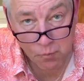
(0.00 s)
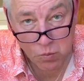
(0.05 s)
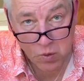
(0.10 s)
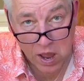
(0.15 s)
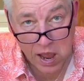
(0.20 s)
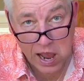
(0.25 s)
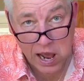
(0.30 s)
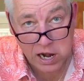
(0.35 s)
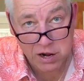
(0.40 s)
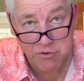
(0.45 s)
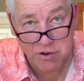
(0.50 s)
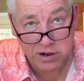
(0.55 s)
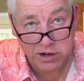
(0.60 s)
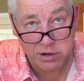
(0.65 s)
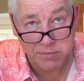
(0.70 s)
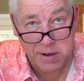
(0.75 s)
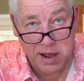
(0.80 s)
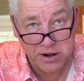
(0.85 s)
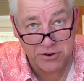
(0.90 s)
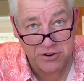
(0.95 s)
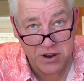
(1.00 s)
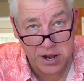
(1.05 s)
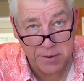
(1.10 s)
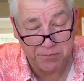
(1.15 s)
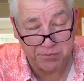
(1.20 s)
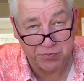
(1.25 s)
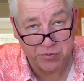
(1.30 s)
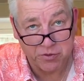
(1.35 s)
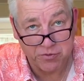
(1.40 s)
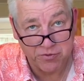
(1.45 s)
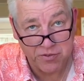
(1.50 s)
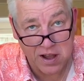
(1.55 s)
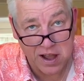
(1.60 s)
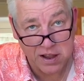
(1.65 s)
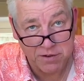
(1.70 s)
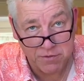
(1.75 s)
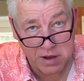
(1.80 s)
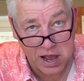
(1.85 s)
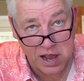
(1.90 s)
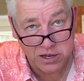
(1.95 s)
highly recommend it.
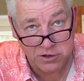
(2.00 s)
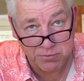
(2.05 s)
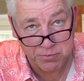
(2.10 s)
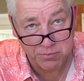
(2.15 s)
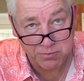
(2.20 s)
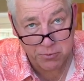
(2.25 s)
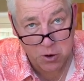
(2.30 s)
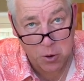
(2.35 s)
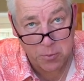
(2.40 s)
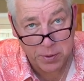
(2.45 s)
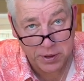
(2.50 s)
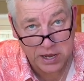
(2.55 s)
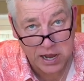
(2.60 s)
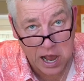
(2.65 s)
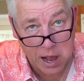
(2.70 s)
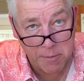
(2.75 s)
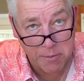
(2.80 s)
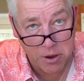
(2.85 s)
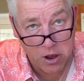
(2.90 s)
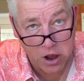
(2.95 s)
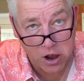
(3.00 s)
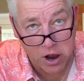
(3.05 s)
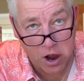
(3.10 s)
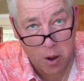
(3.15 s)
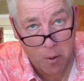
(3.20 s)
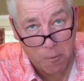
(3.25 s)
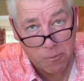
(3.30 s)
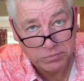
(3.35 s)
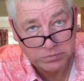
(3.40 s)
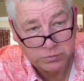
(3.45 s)
Five Guys Copycat Burger.